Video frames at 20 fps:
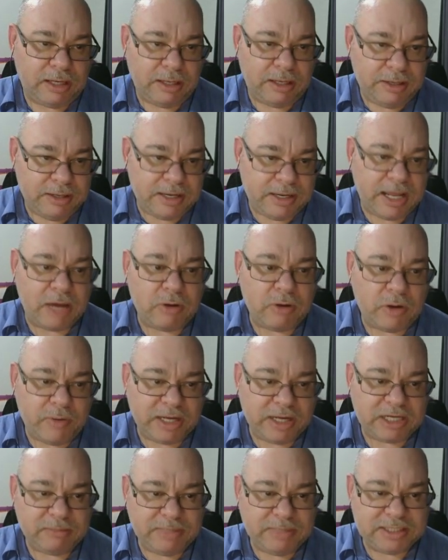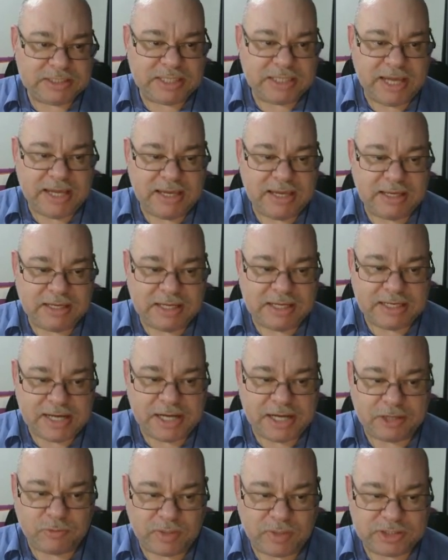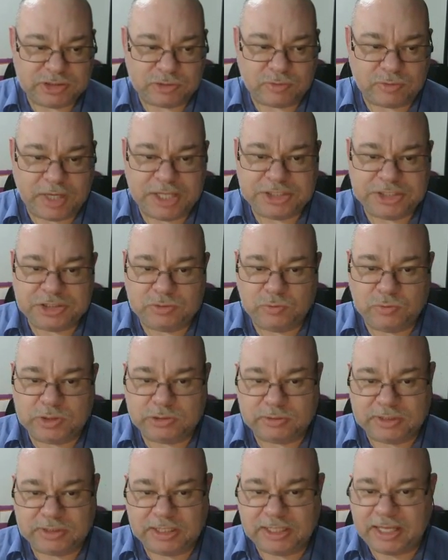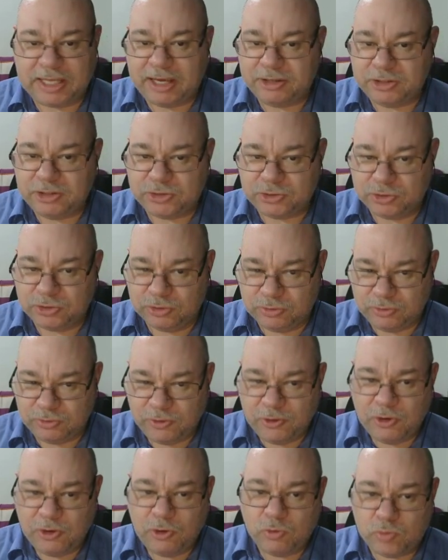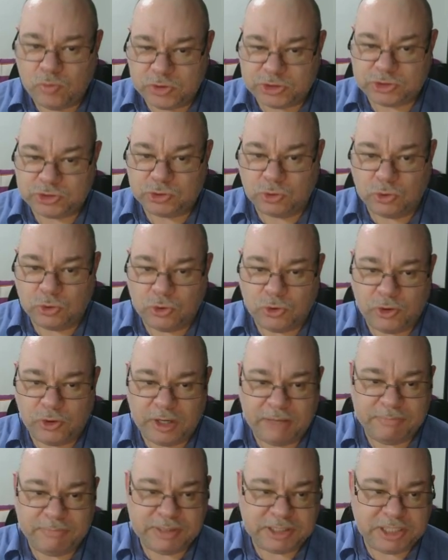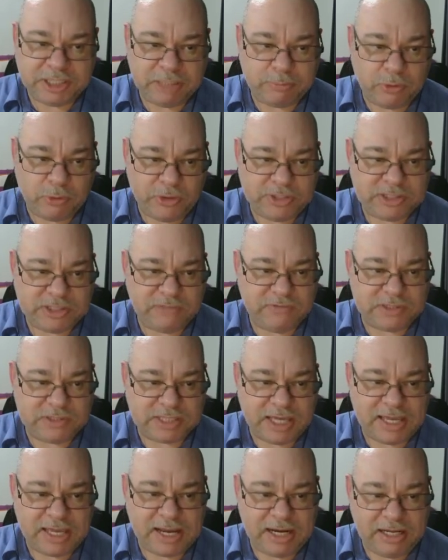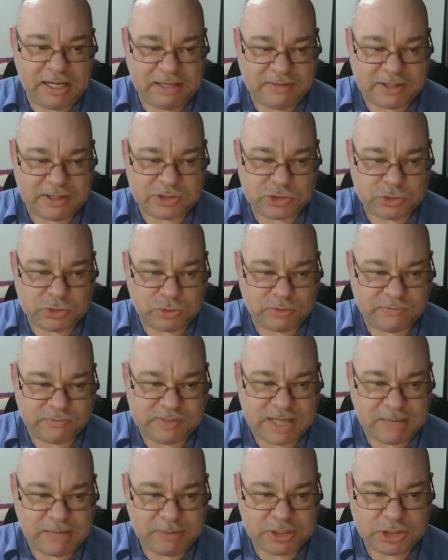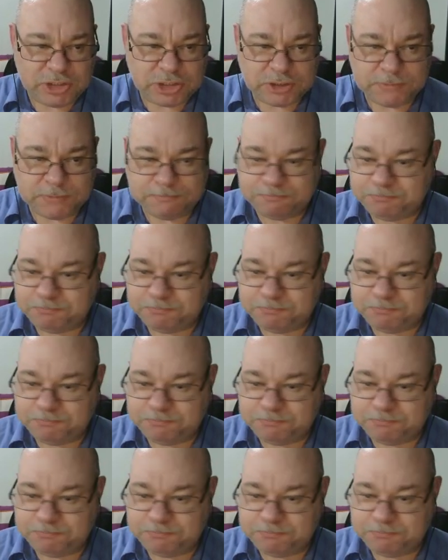Now I recommend taking Kinetic Restoration, which will allow you to restore ability points if you take any of that sort of damage.